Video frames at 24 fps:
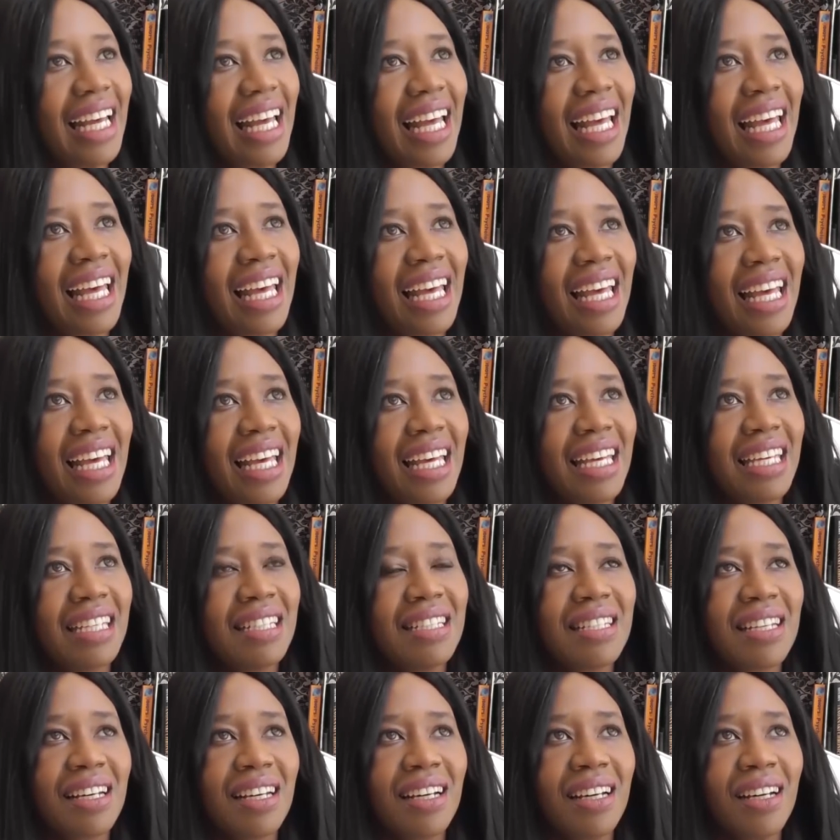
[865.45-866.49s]

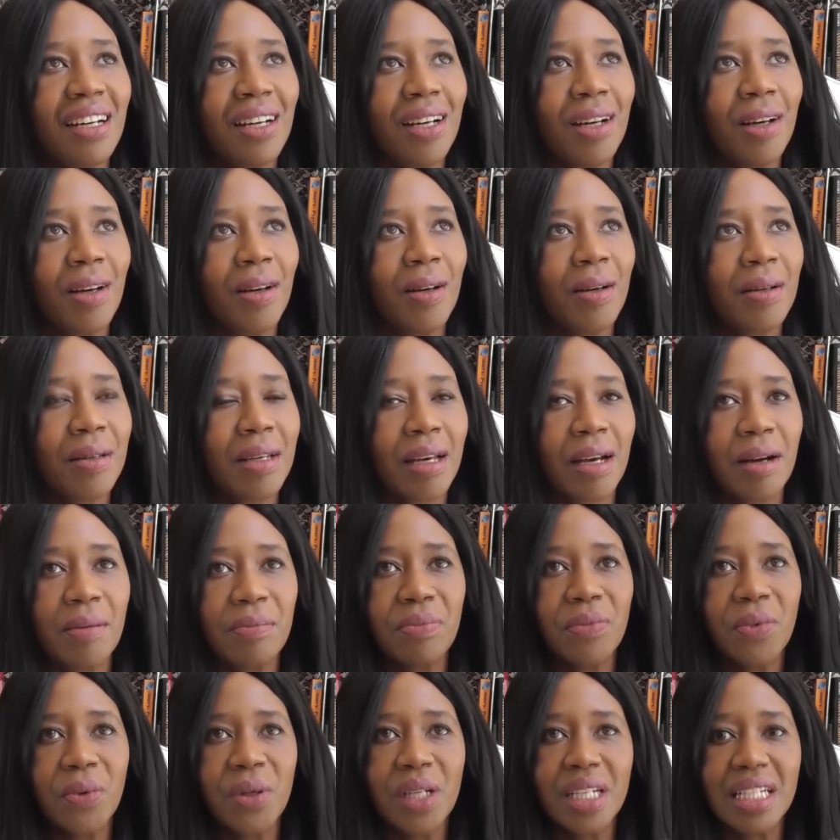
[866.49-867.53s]
And
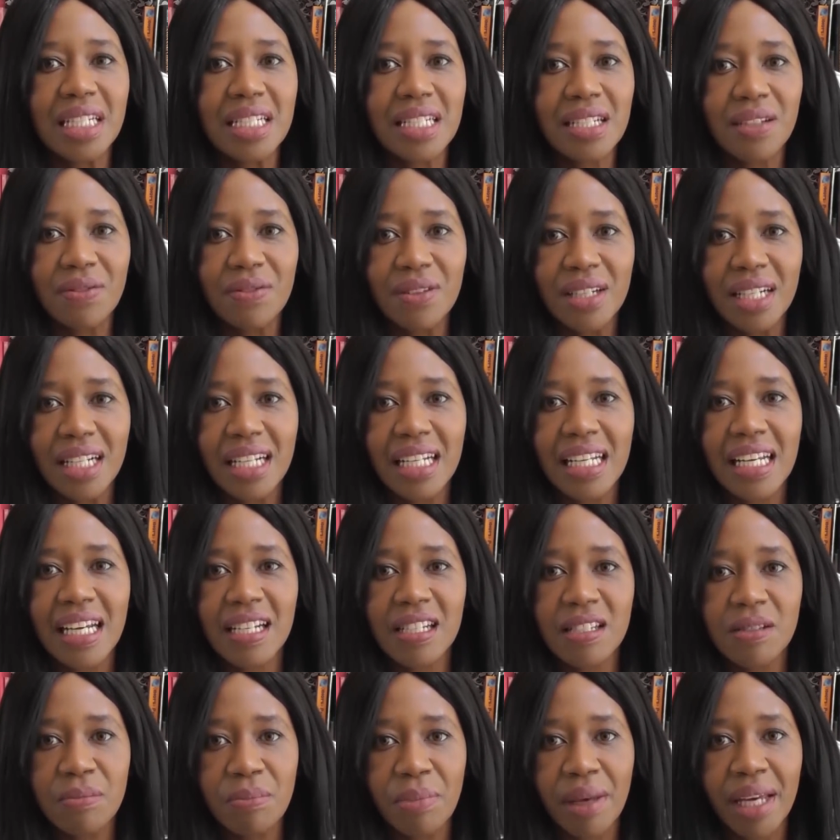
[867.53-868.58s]
we can definitely
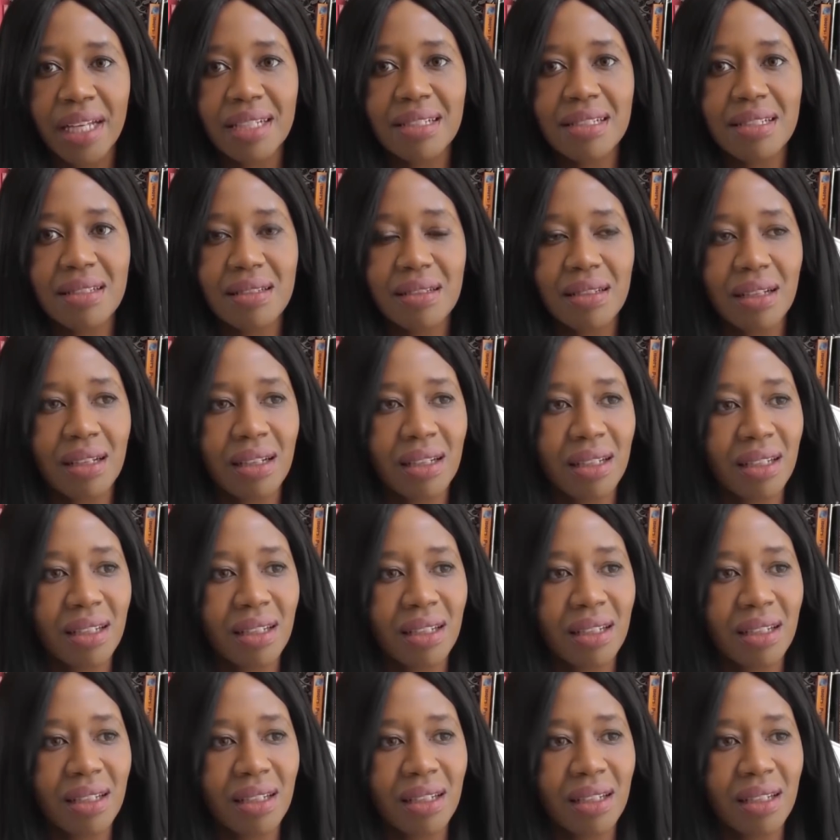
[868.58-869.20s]
expect